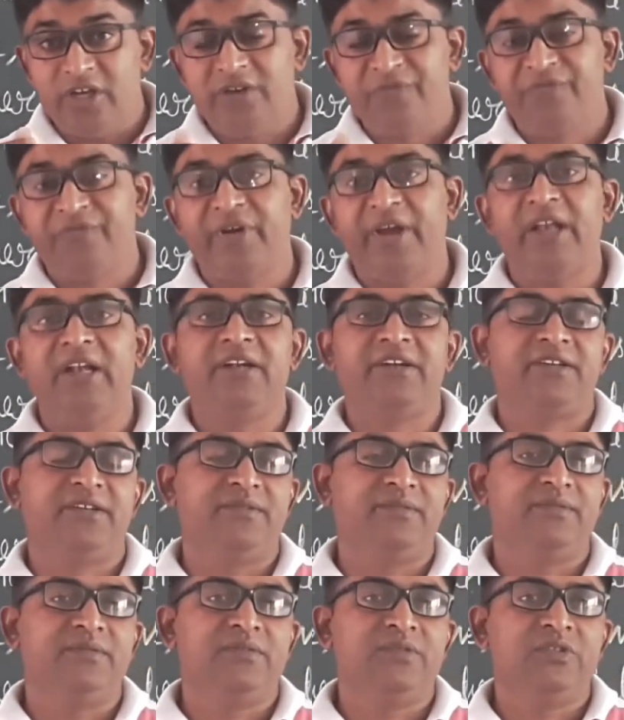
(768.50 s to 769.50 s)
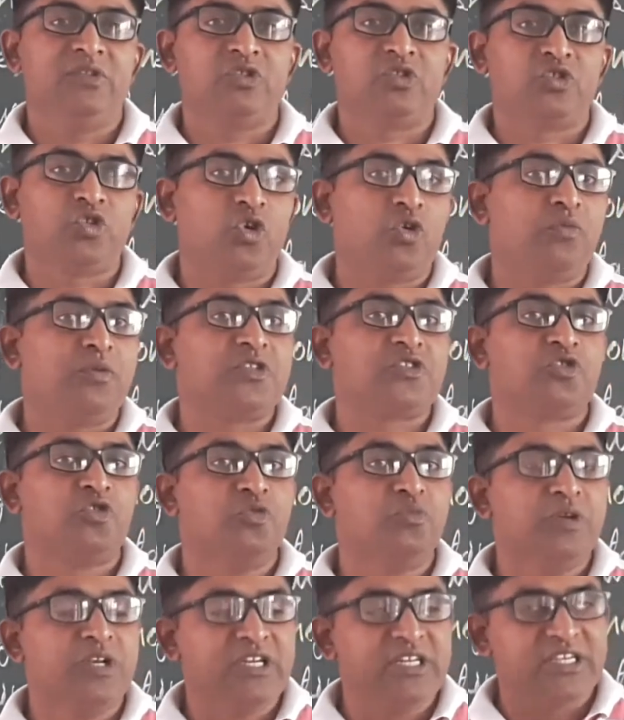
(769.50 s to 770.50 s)
felt so much
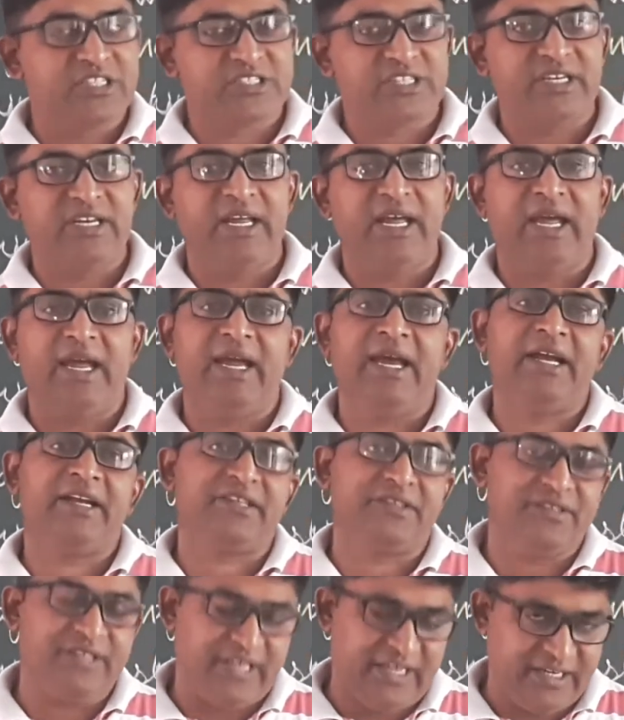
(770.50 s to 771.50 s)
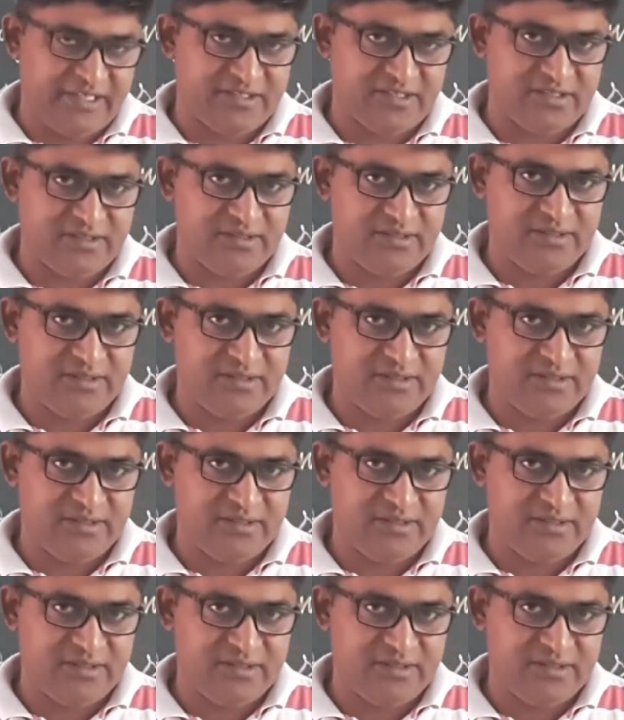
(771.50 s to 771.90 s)
humiliation at that,